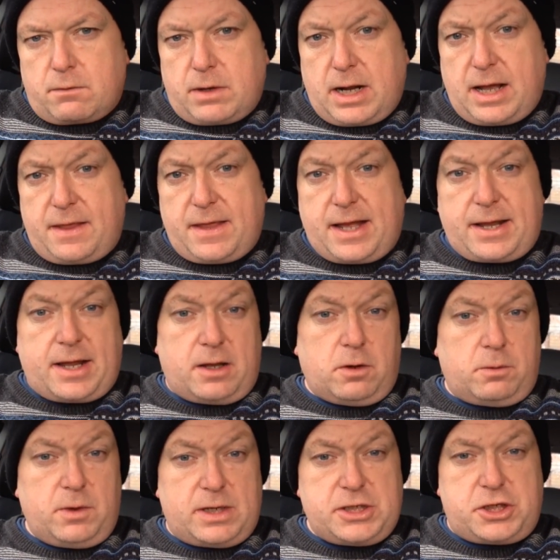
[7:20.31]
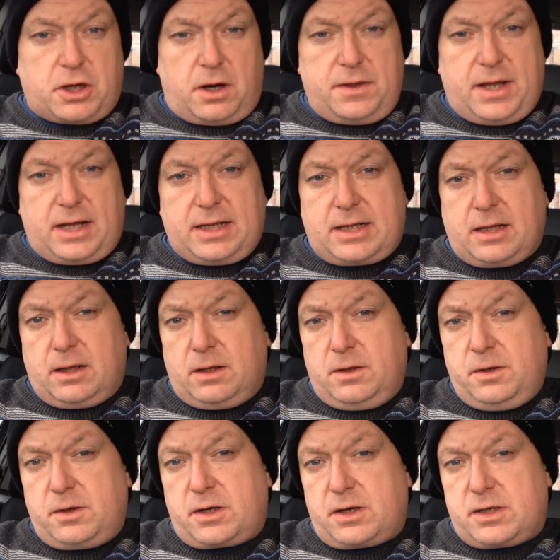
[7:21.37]
Right then, I hope you enjoyed that little
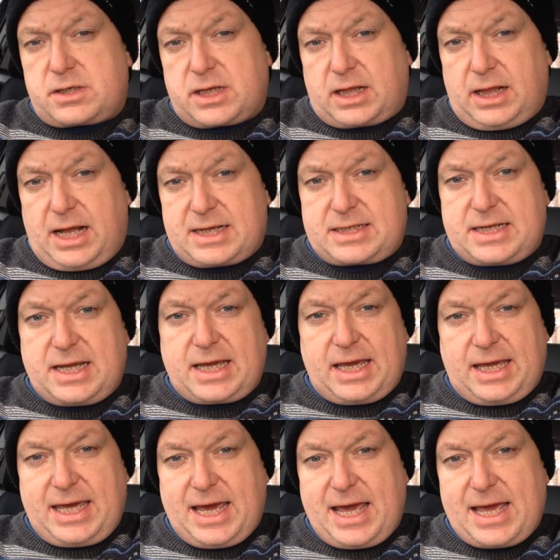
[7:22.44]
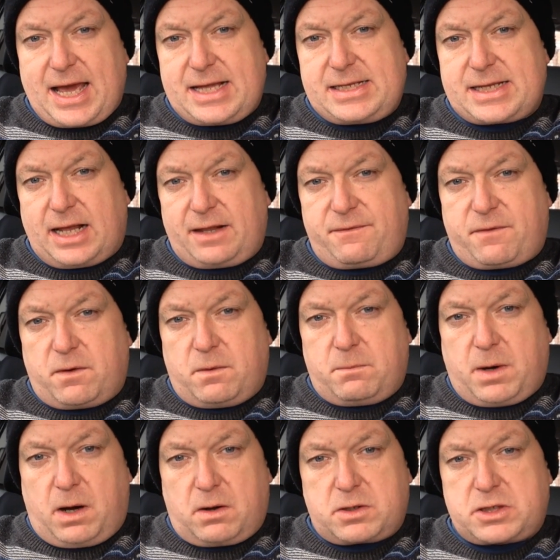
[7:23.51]
look at a classic K8
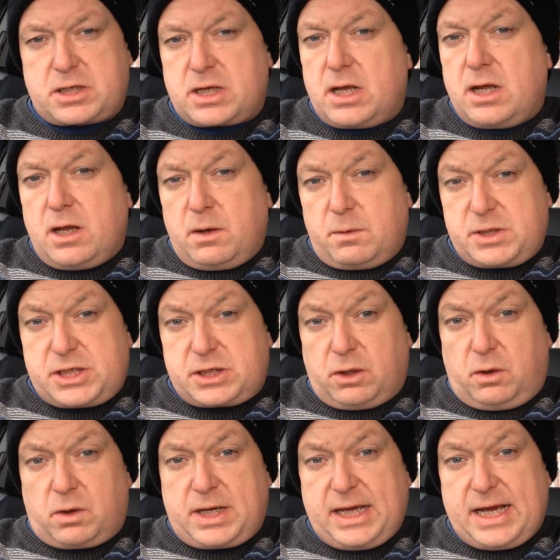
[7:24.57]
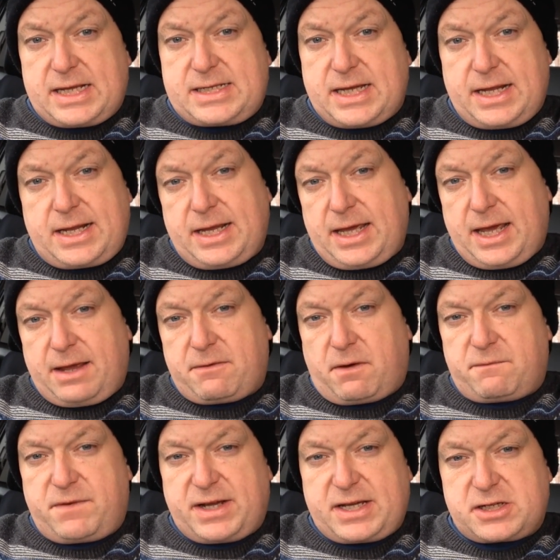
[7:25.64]
telephone box, which is located here
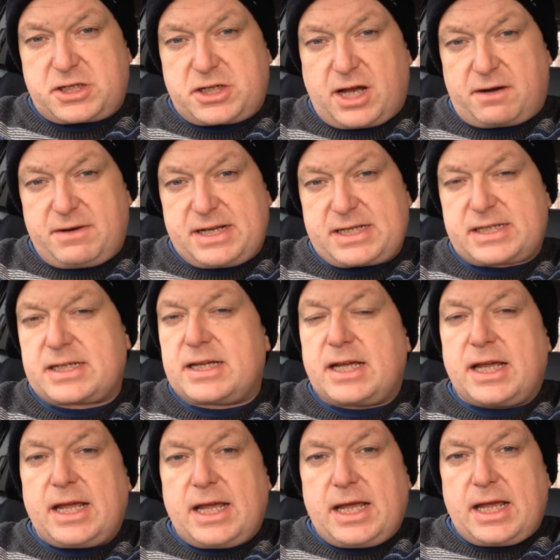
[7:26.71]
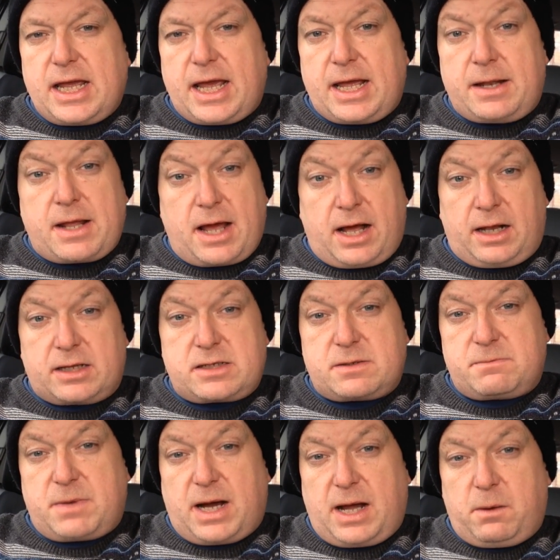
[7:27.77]
on Vicar's Terrace in
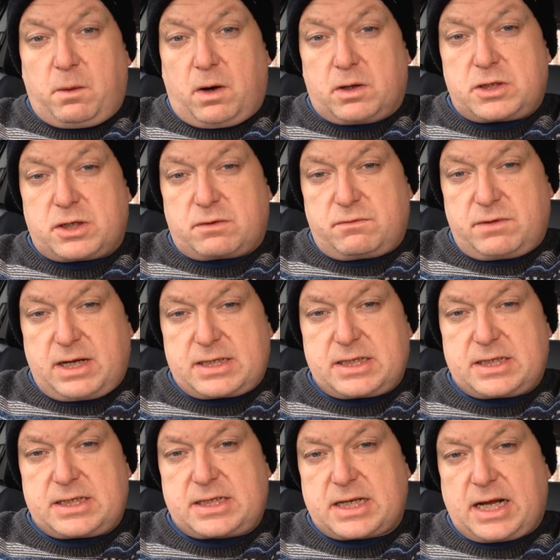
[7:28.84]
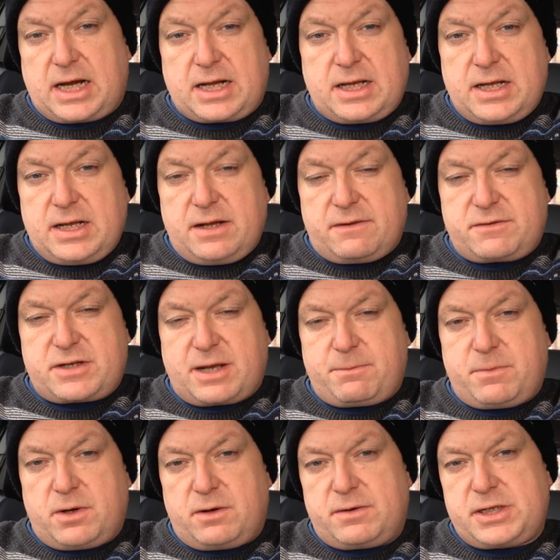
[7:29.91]
Allerton Bywater, right at the side of
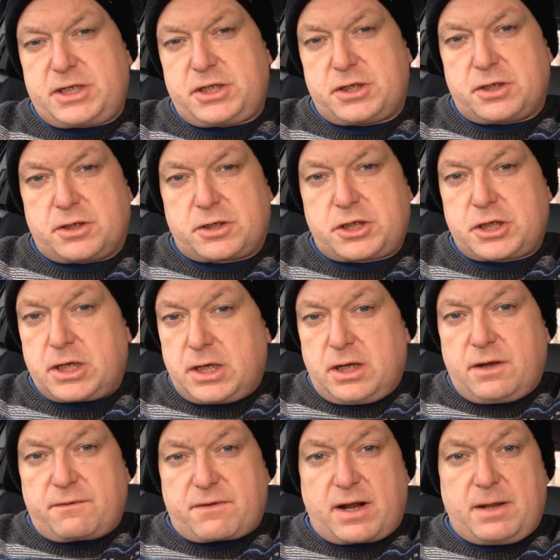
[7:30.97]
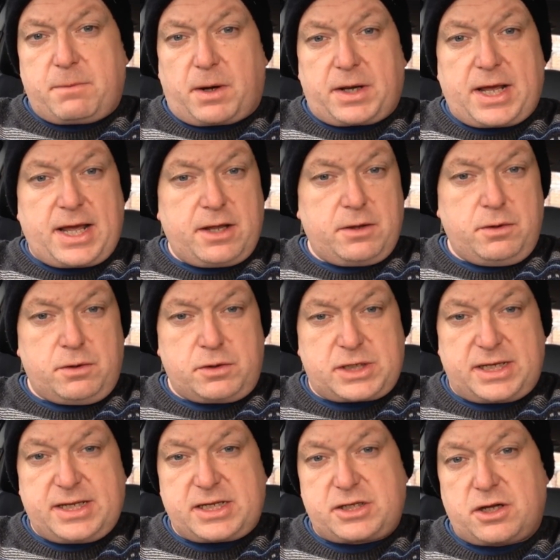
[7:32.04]
St Mary's Church. For anybody
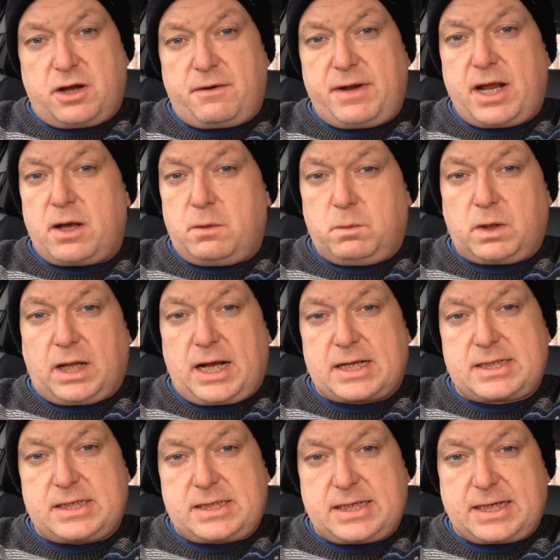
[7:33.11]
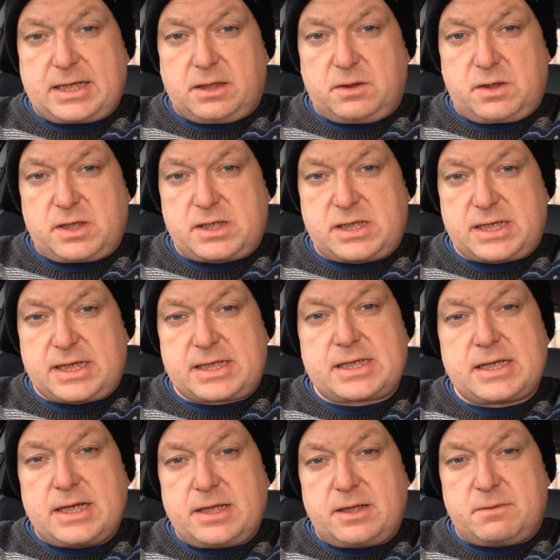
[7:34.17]
who's in this area and would like to take a look at
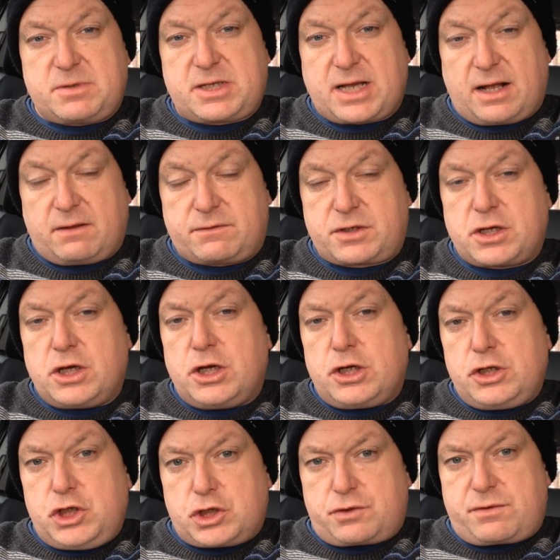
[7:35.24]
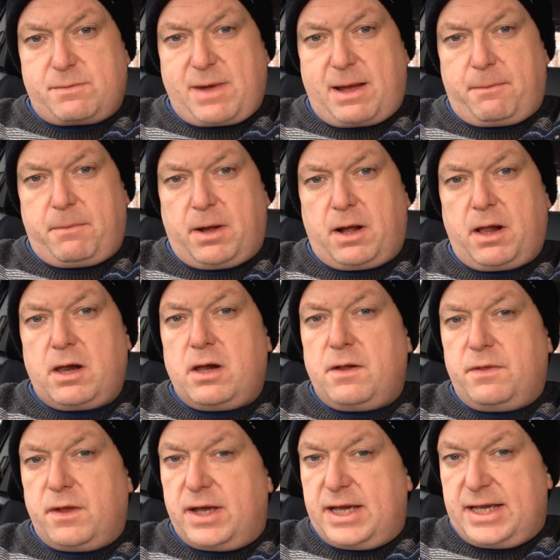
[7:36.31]
it themselves, just remember
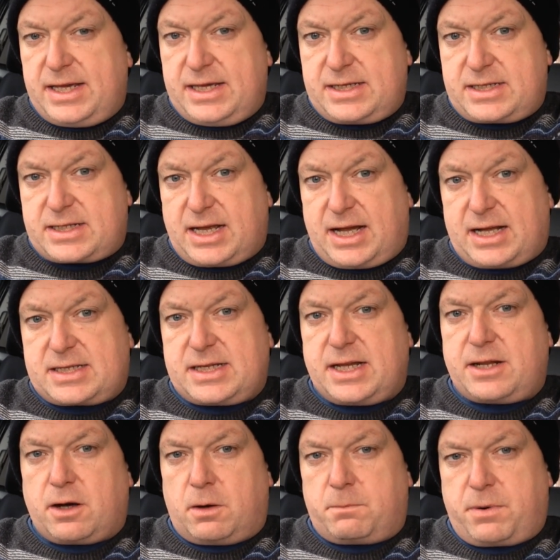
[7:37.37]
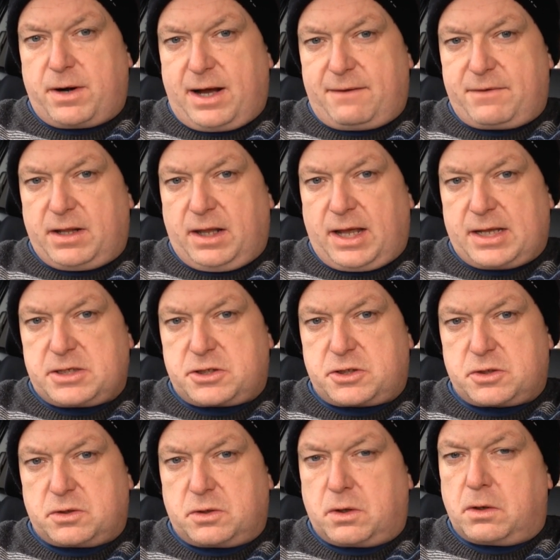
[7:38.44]
that it is sited on private land,
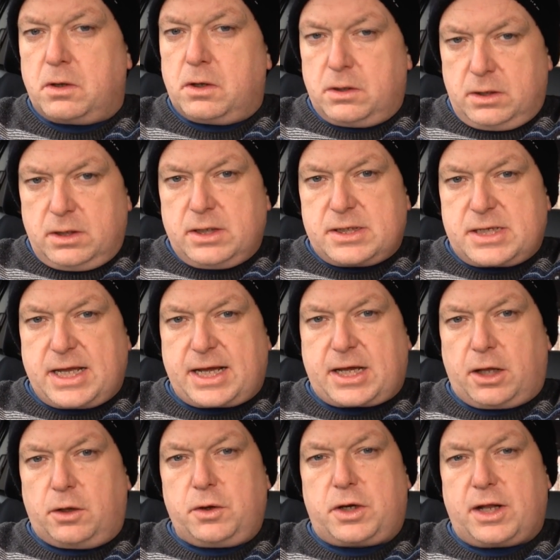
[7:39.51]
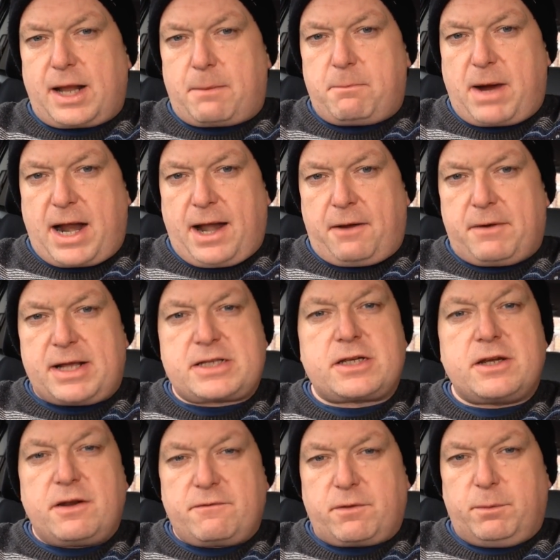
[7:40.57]
so take a look and admire
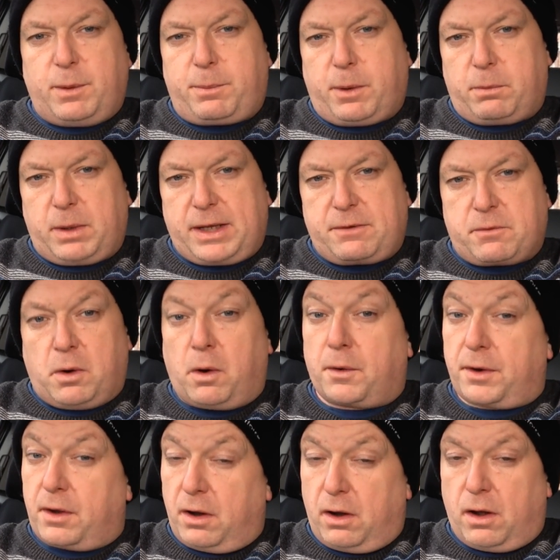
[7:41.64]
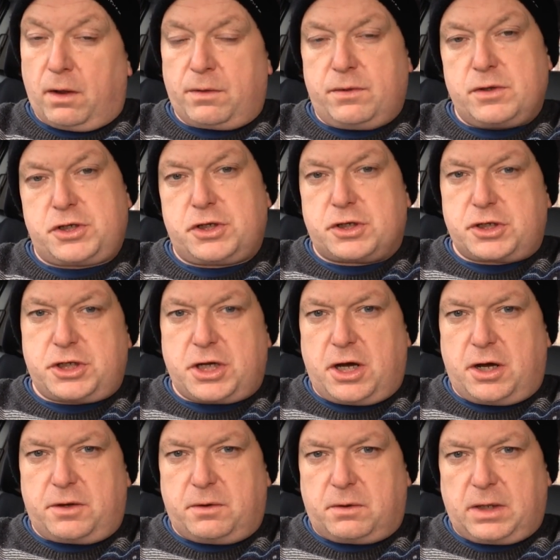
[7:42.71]
it from the public road or the
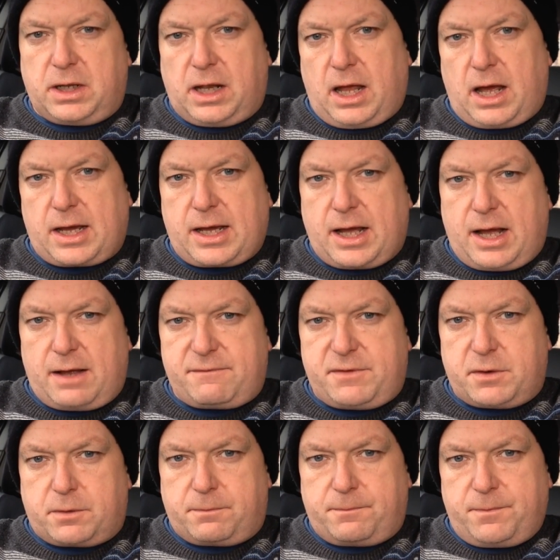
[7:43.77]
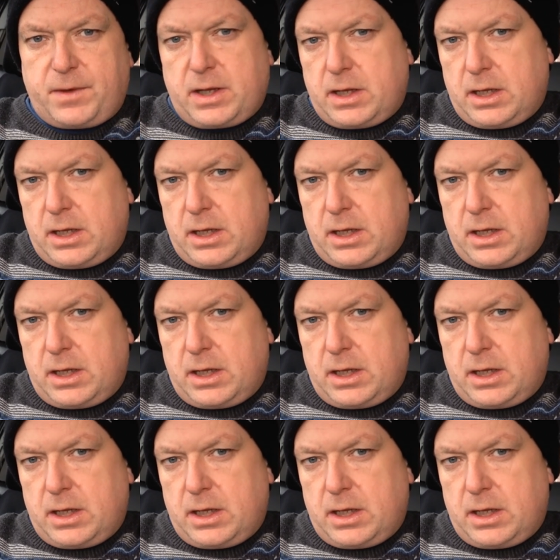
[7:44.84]
churchyard only, like I've done.